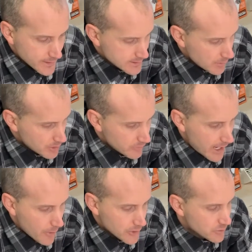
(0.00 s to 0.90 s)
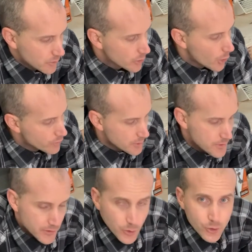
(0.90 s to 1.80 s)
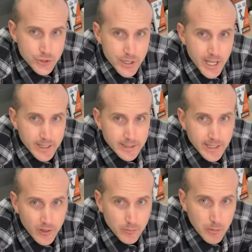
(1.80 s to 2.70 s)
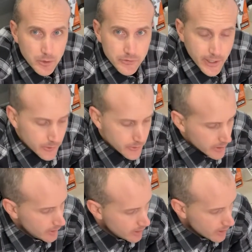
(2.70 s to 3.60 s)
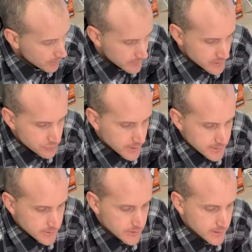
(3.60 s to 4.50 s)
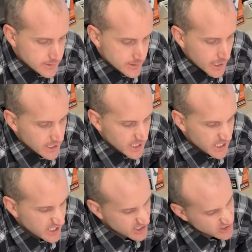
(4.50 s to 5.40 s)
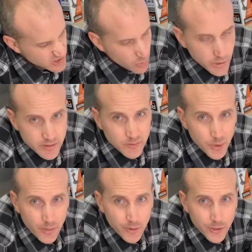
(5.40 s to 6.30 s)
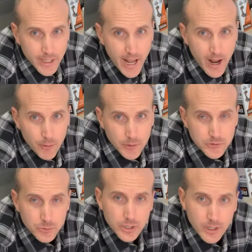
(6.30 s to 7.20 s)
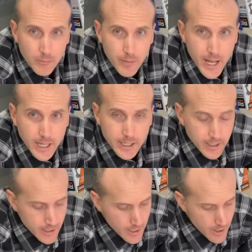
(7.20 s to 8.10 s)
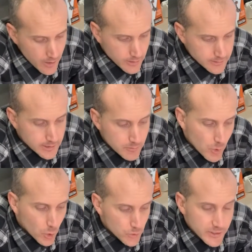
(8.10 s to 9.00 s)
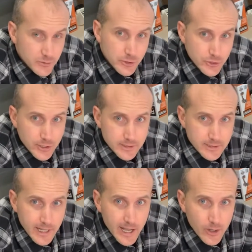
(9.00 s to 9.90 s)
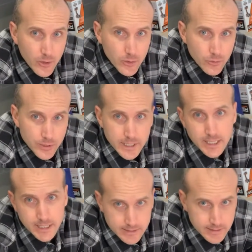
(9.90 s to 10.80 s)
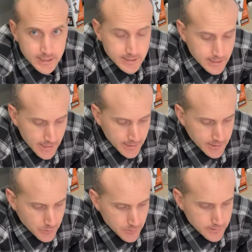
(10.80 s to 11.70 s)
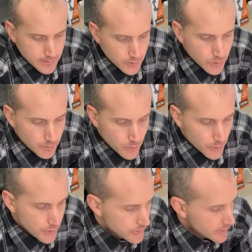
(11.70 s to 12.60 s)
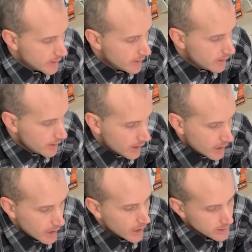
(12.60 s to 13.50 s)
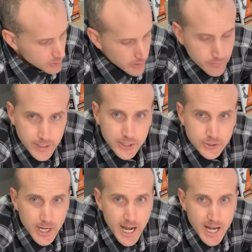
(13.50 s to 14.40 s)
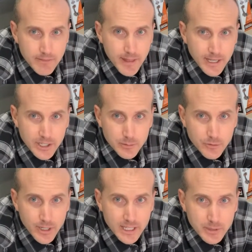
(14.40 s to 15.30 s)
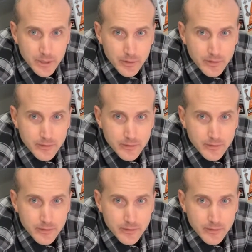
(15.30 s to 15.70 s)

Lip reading: couple of hours we'll go over with the torch again to get all the bubbles out. But this resin is going to set in 24 to 30 hours. We're going to come back, going to demold this, which you're going to see how ridiculously easy that is with these silicone molds. A quick finish, and then it'll be ready to play with.